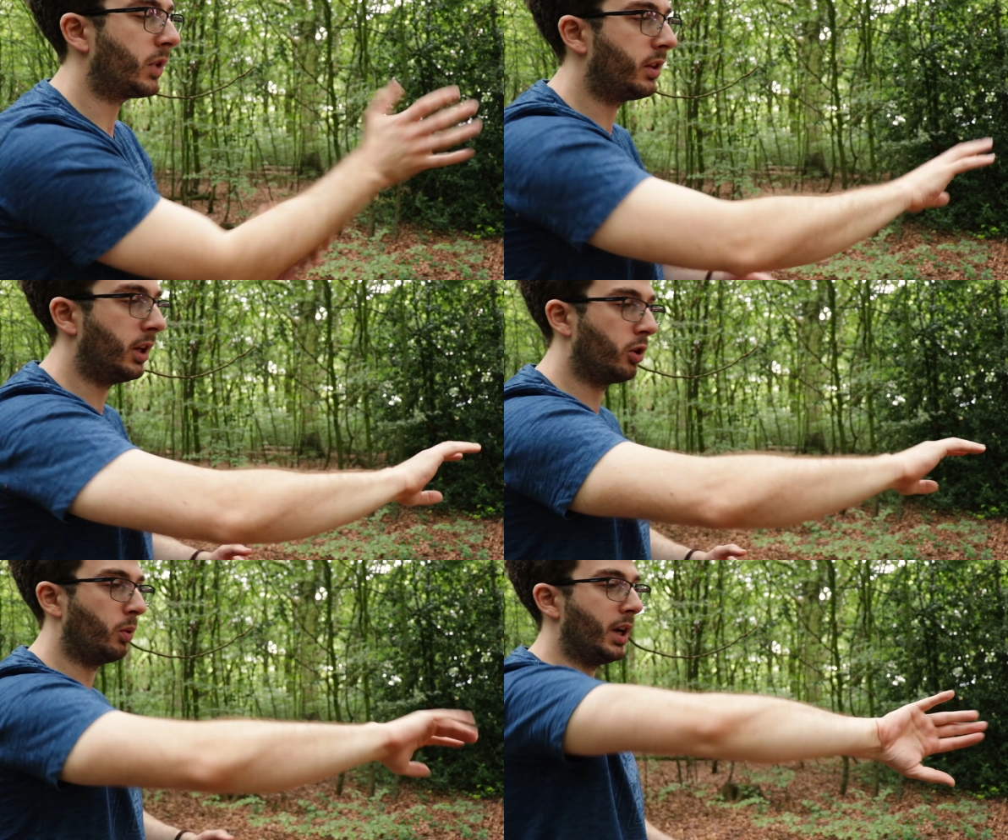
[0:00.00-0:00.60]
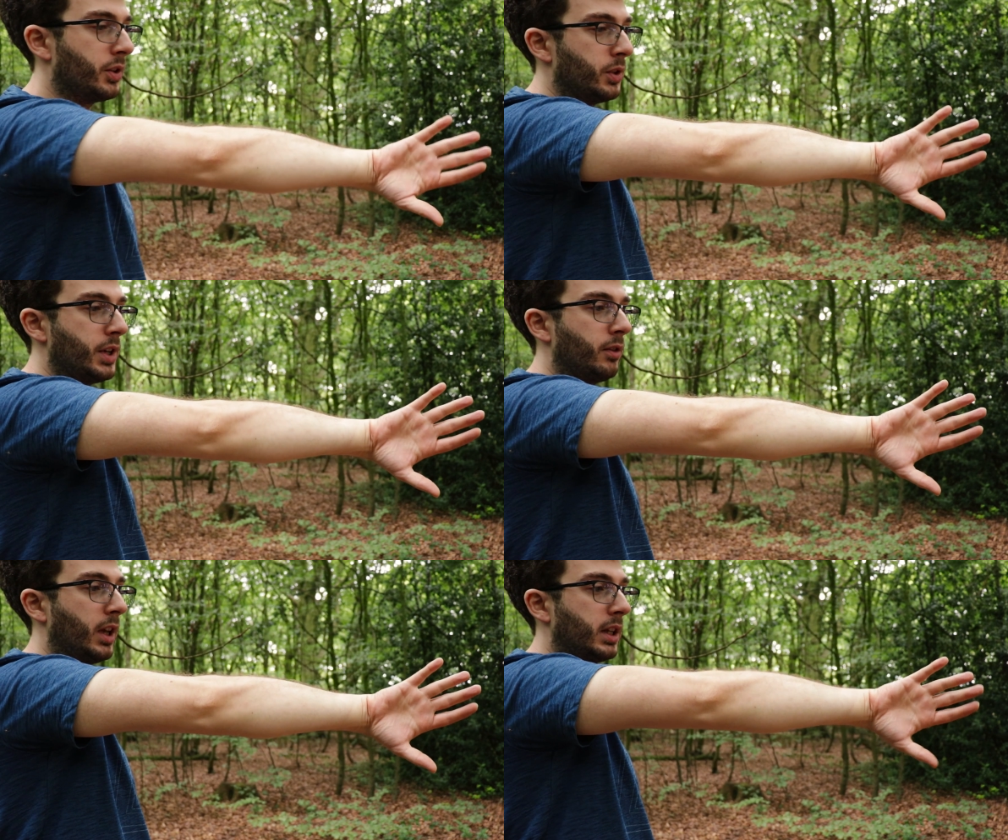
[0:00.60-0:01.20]
the other way. So
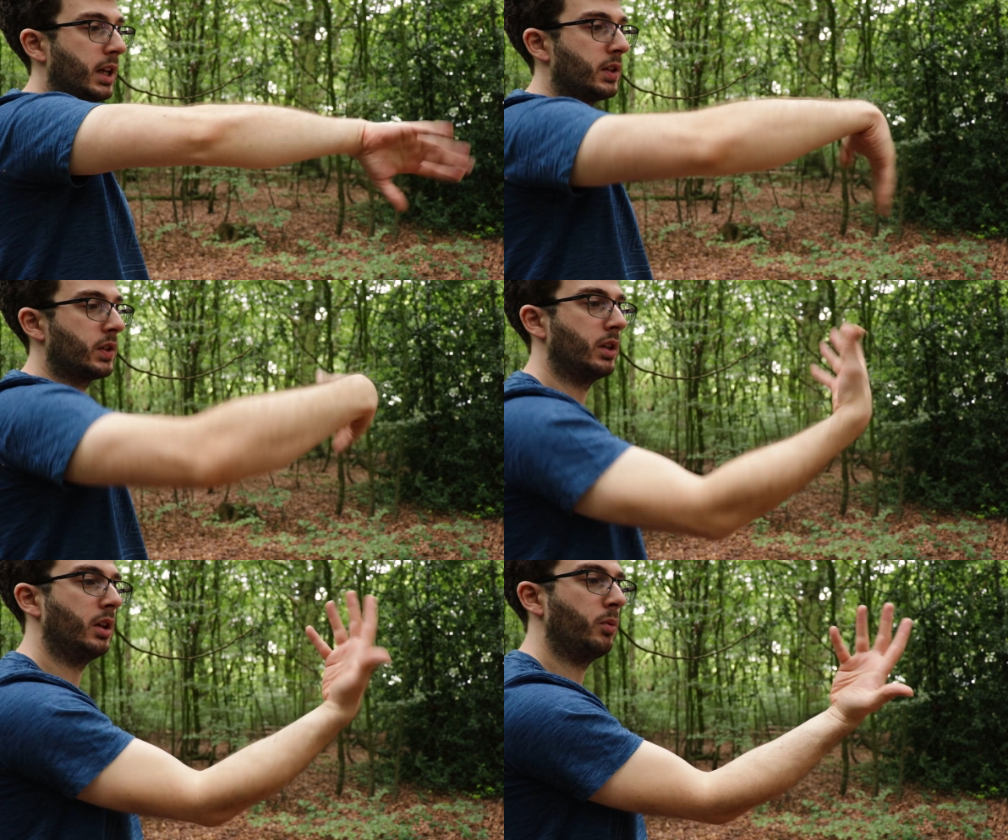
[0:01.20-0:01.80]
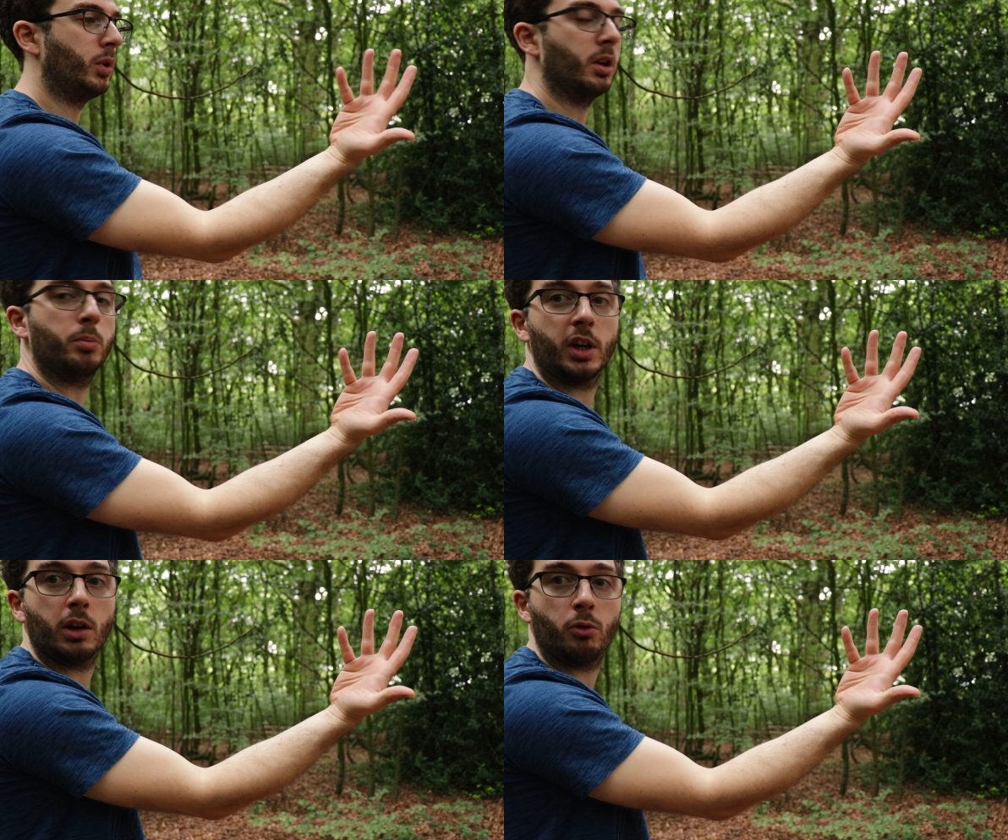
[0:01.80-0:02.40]
instead of like this, we're going to
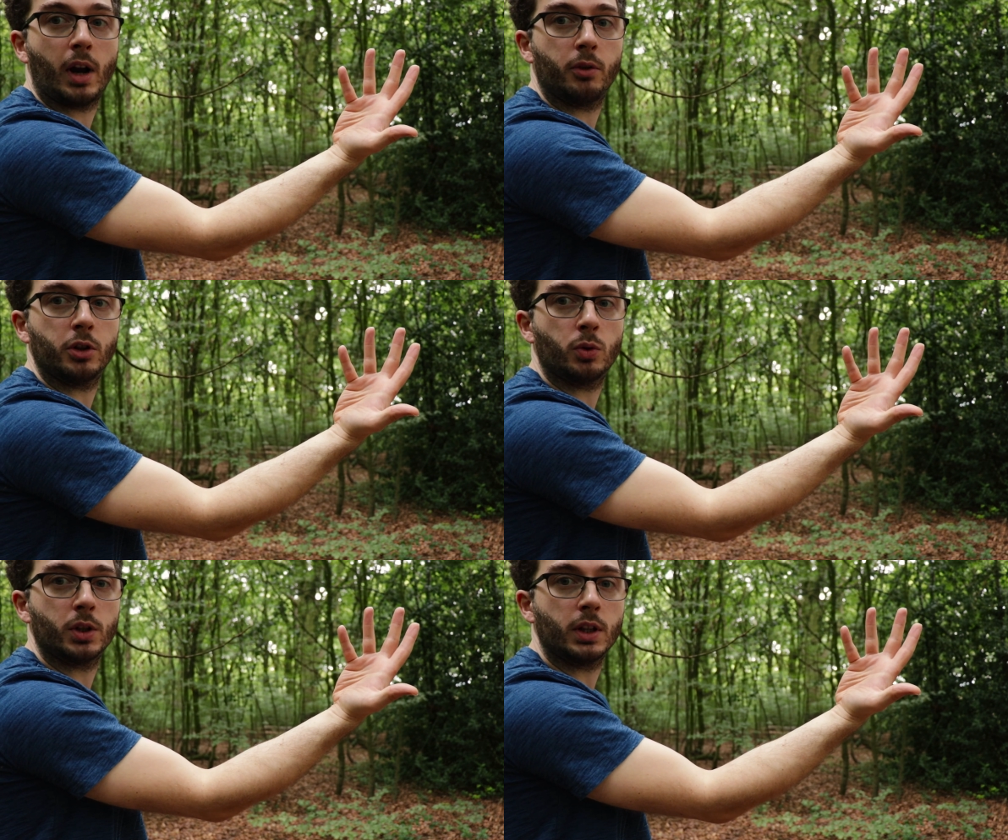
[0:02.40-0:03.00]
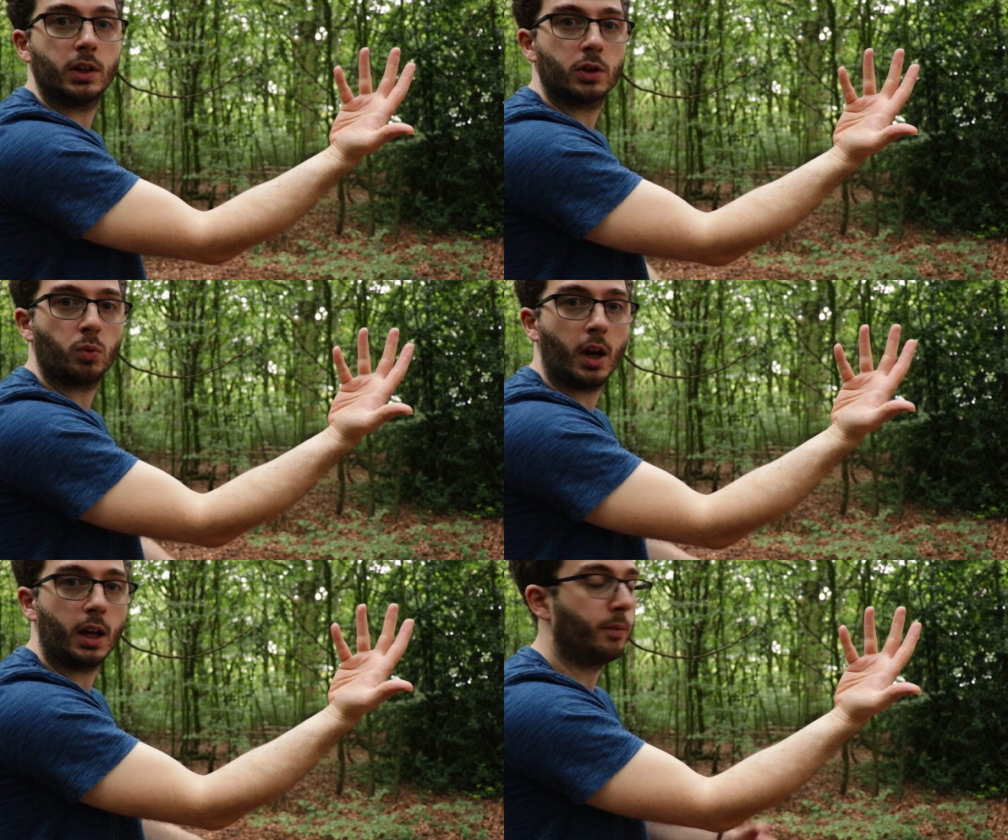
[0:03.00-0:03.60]
bring it around and twist it this
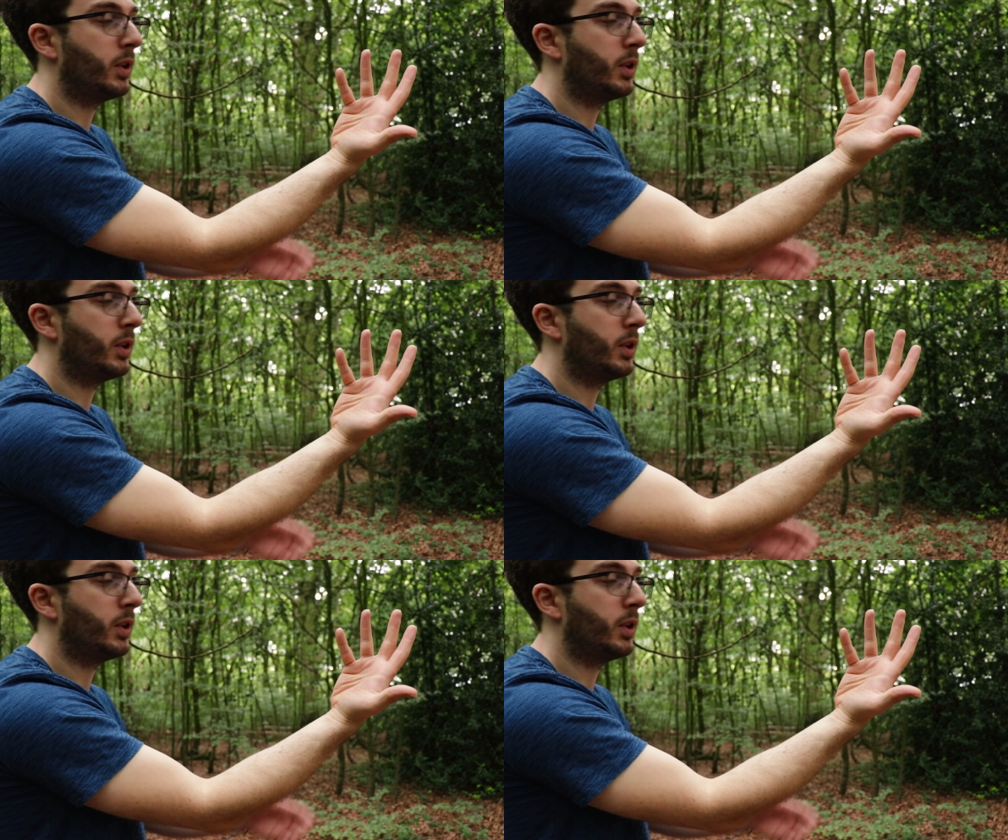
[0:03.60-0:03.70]
way.